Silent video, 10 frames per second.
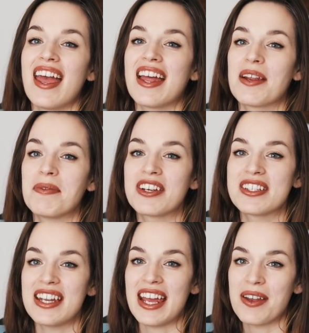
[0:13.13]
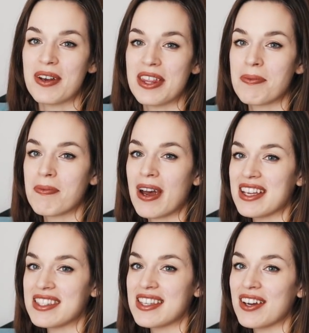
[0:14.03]
And I'm here today with
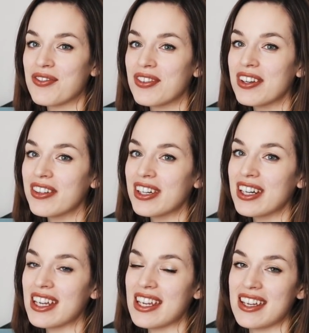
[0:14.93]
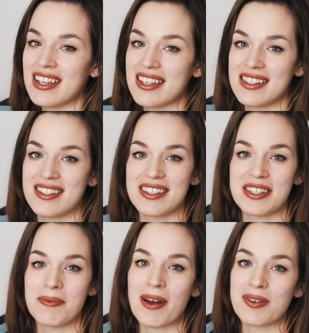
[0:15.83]
my son, River. He is
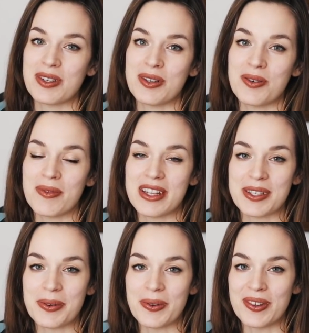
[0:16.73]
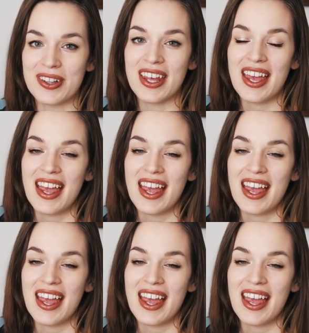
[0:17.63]
just about 2 months old.